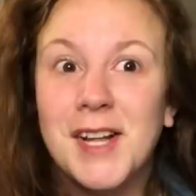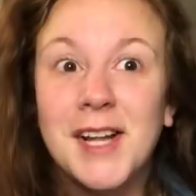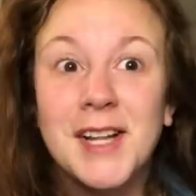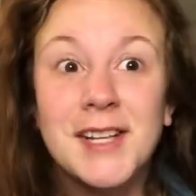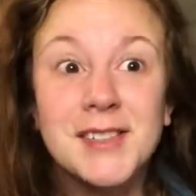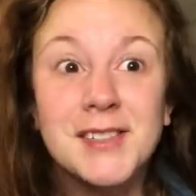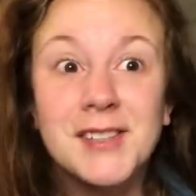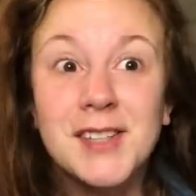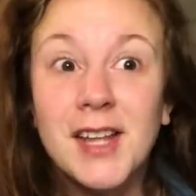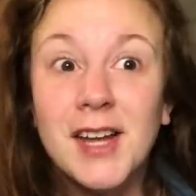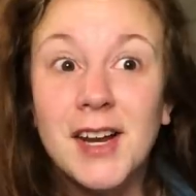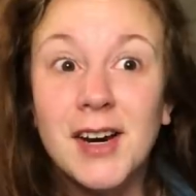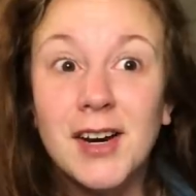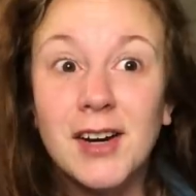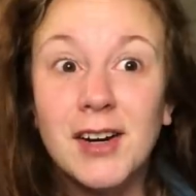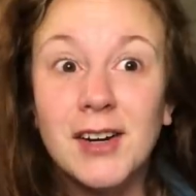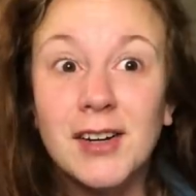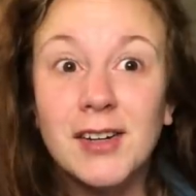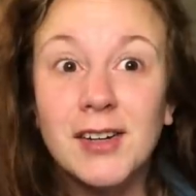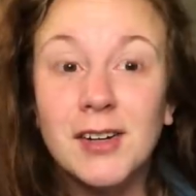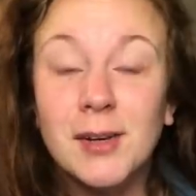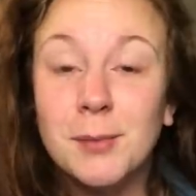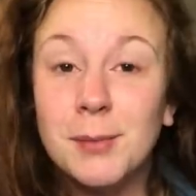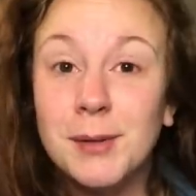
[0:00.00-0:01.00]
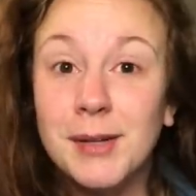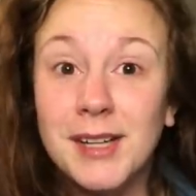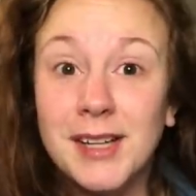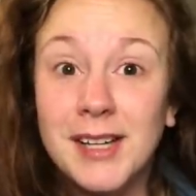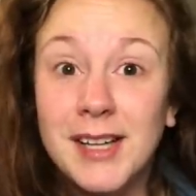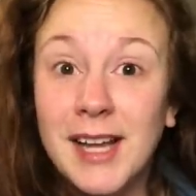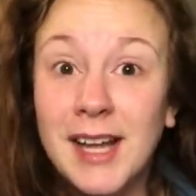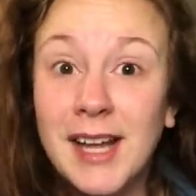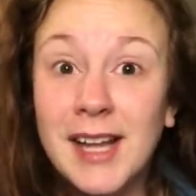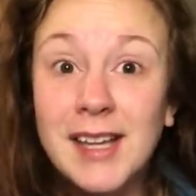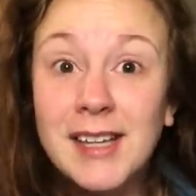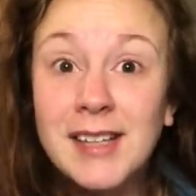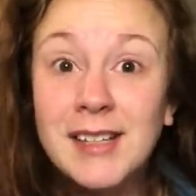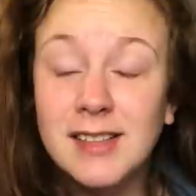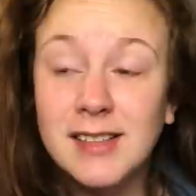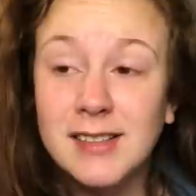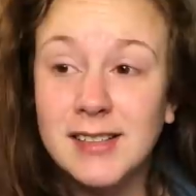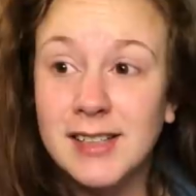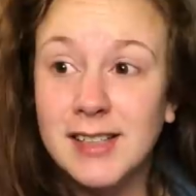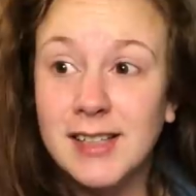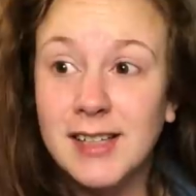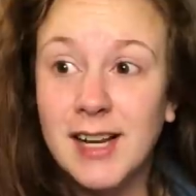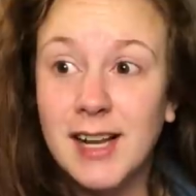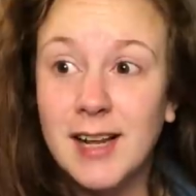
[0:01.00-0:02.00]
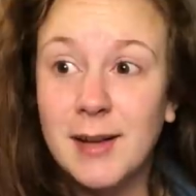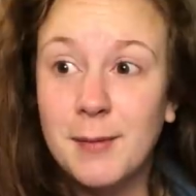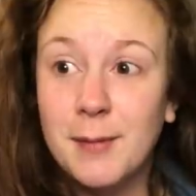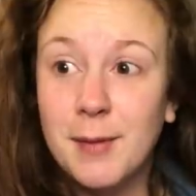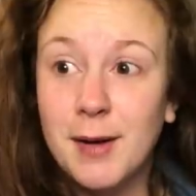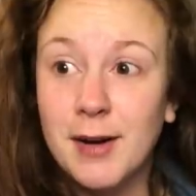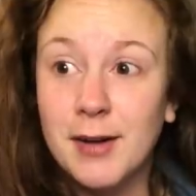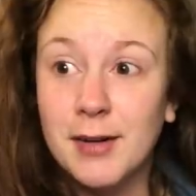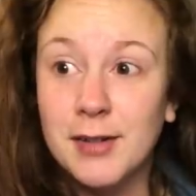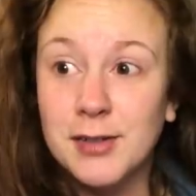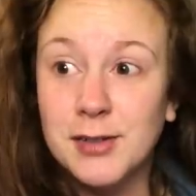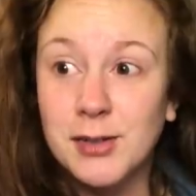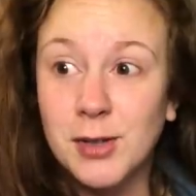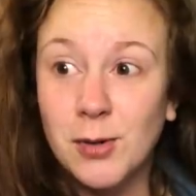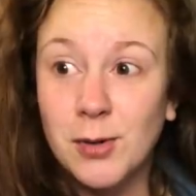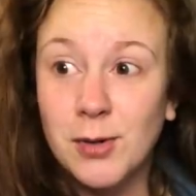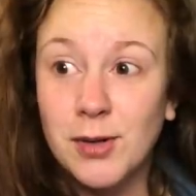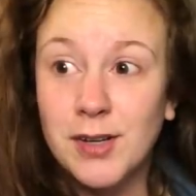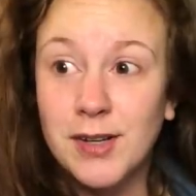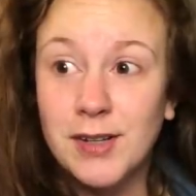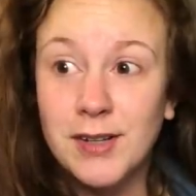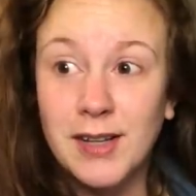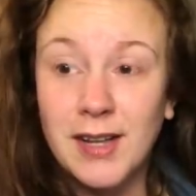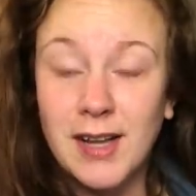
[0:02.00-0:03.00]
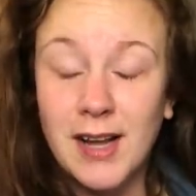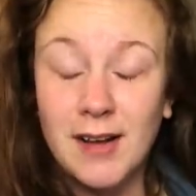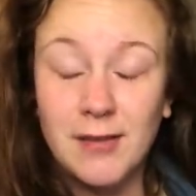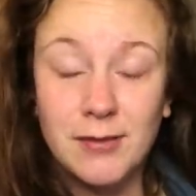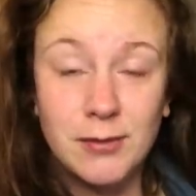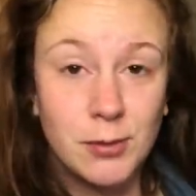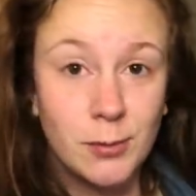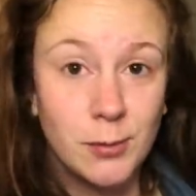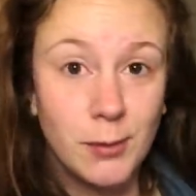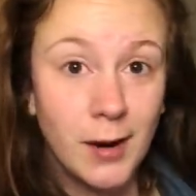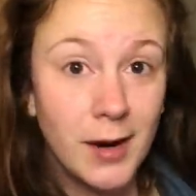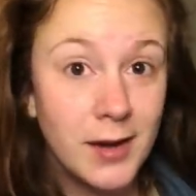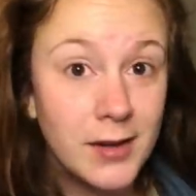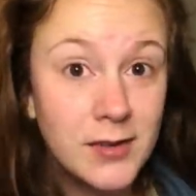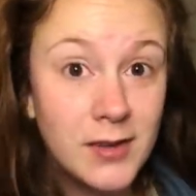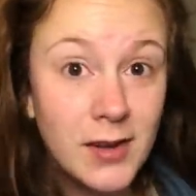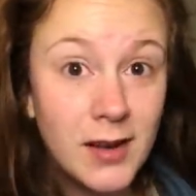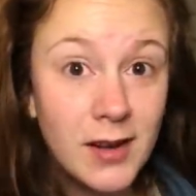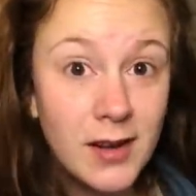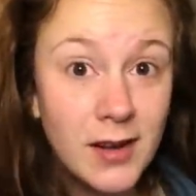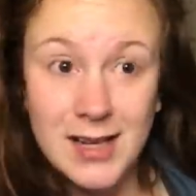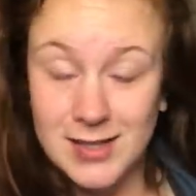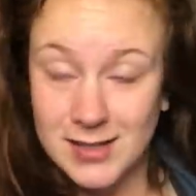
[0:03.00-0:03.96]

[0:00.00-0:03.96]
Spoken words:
Is there gonna be a kid that they name Arizona and they have to raise it?